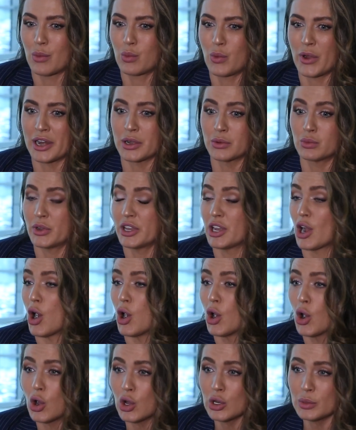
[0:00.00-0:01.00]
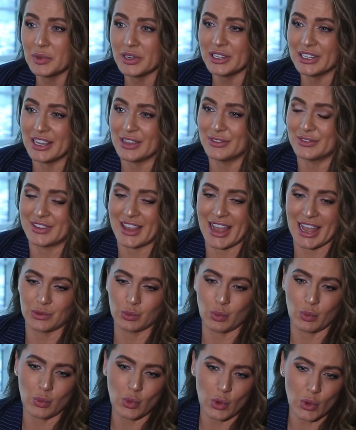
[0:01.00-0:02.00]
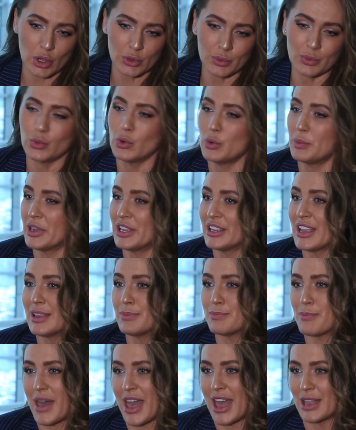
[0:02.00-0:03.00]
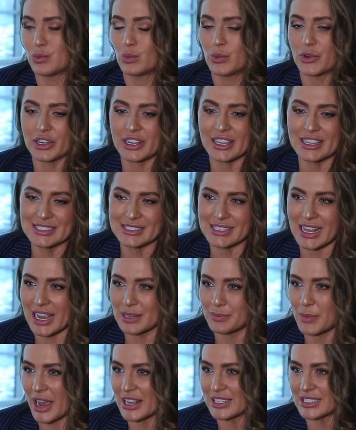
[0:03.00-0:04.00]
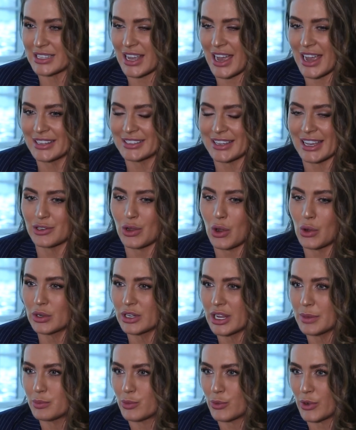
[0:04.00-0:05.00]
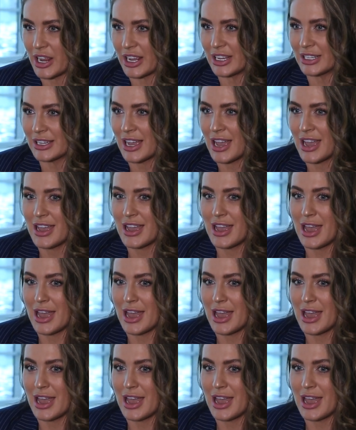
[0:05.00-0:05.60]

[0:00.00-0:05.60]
where we all believe that women and men working side by side can only bring